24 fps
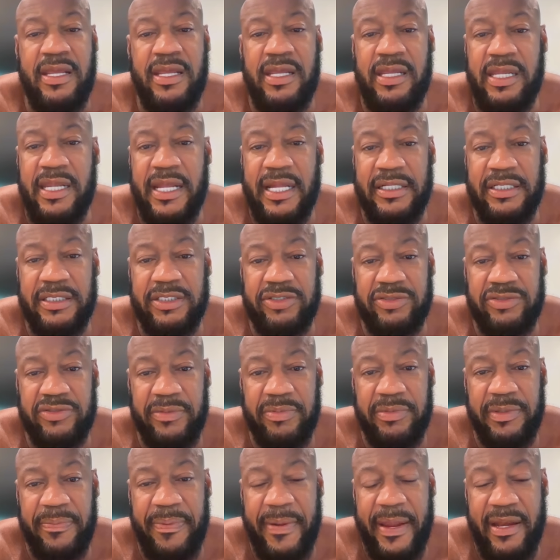He had to
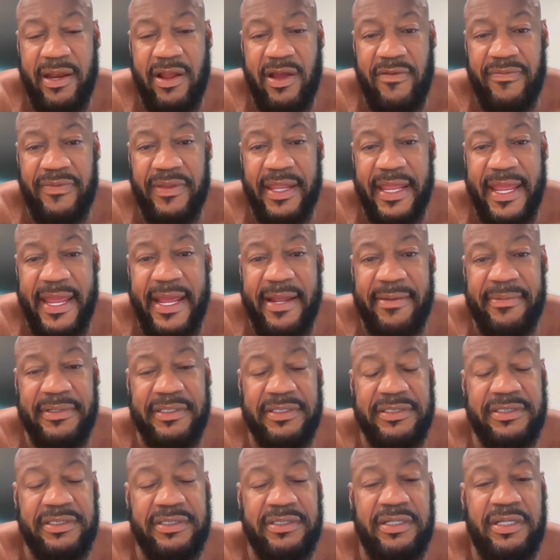strip the paint off the
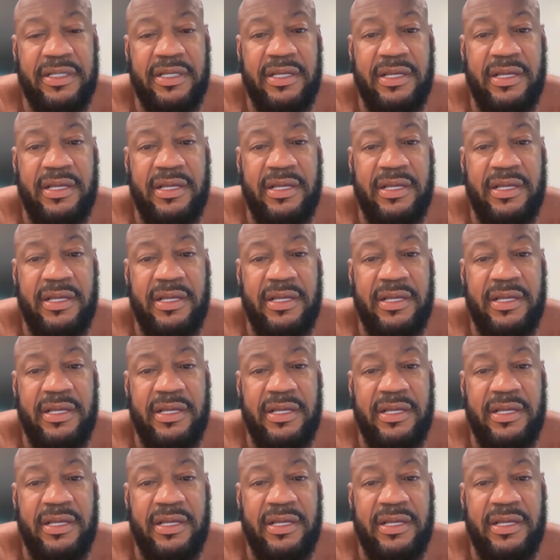cabinets.